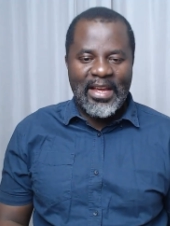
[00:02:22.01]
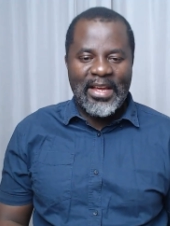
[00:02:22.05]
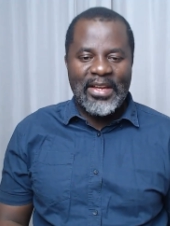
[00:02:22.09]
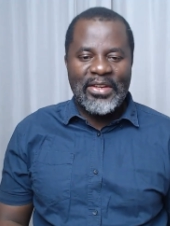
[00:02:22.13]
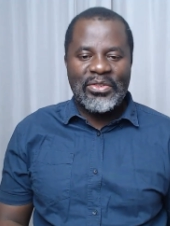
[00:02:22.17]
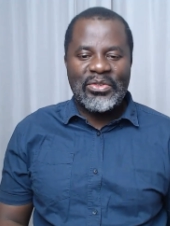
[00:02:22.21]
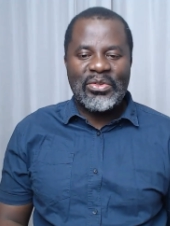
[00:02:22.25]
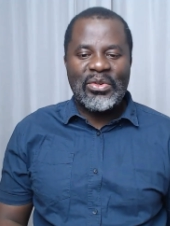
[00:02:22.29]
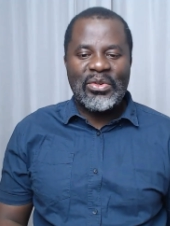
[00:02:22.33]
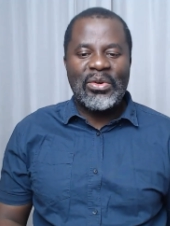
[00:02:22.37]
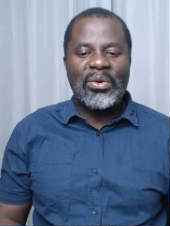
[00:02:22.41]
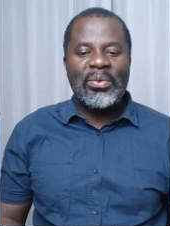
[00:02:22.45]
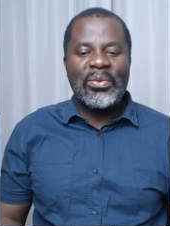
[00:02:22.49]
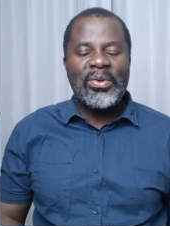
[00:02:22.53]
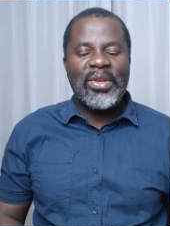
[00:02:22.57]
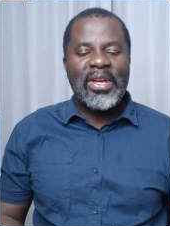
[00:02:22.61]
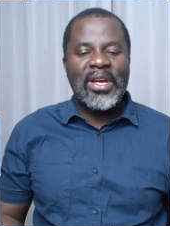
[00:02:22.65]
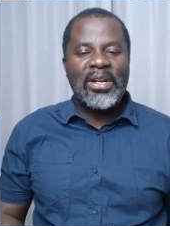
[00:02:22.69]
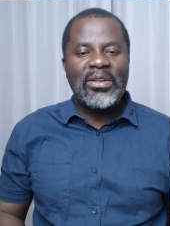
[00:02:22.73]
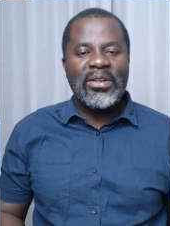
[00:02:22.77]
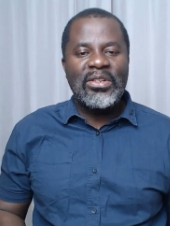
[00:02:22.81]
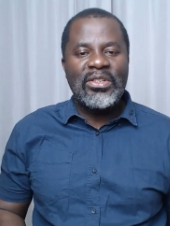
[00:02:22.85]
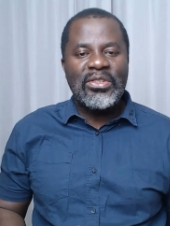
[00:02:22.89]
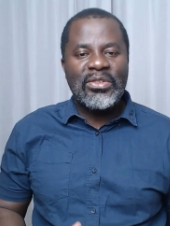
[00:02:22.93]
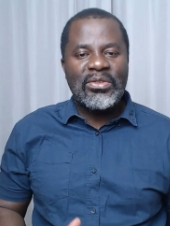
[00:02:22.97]
So we
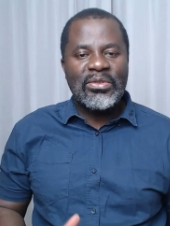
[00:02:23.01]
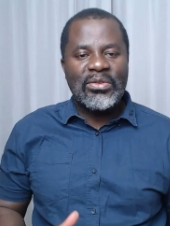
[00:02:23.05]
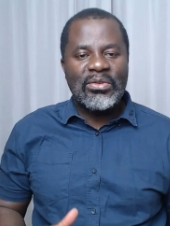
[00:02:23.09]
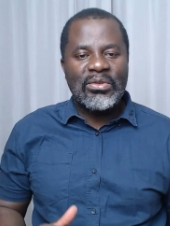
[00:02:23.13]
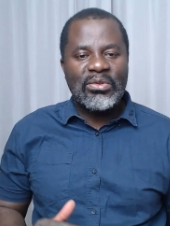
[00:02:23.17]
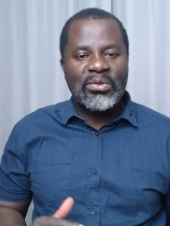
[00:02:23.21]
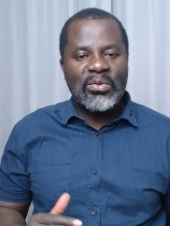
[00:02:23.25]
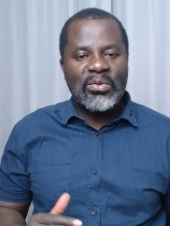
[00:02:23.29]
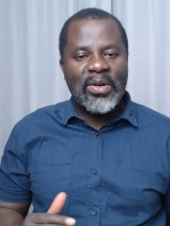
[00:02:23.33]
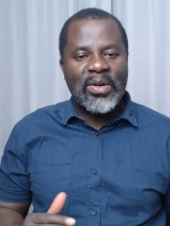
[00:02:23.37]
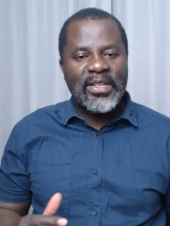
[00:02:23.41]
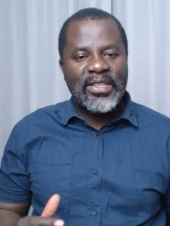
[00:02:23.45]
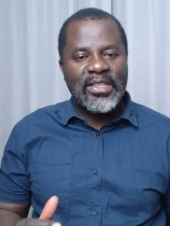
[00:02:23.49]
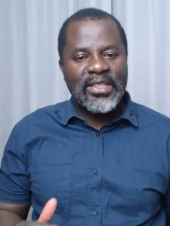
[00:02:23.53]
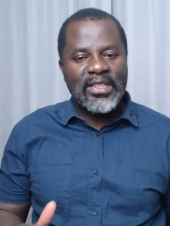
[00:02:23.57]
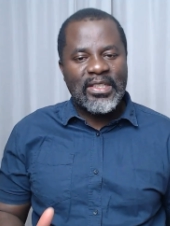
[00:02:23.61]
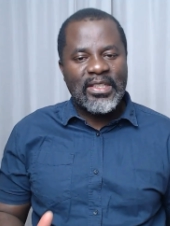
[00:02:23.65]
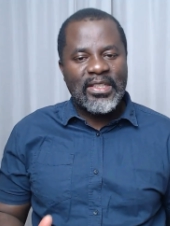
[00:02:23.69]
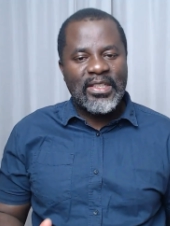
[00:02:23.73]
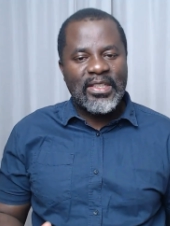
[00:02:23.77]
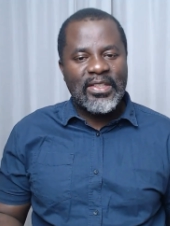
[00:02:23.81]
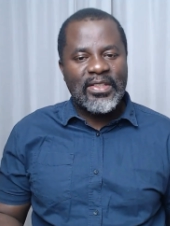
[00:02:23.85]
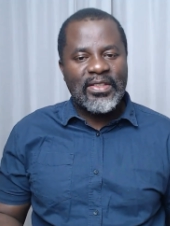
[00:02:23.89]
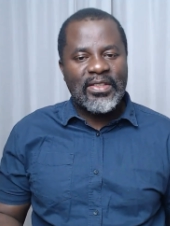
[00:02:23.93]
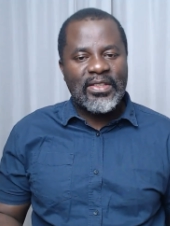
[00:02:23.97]
are going to look at
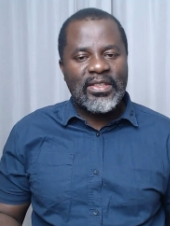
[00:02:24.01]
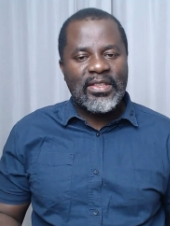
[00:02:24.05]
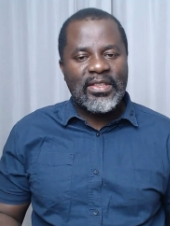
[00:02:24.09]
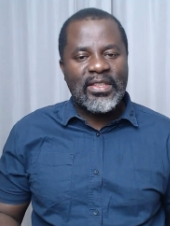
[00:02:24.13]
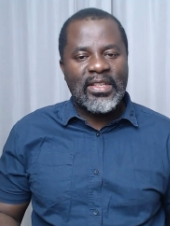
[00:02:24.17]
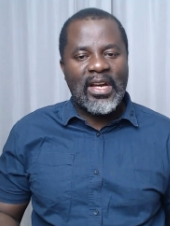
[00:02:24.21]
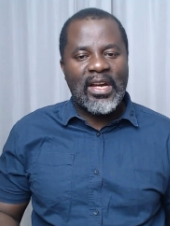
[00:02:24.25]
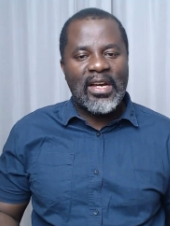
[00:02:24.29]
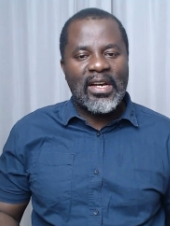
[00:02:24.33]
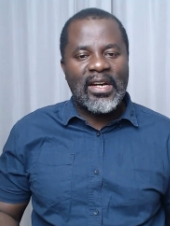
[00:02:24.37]
these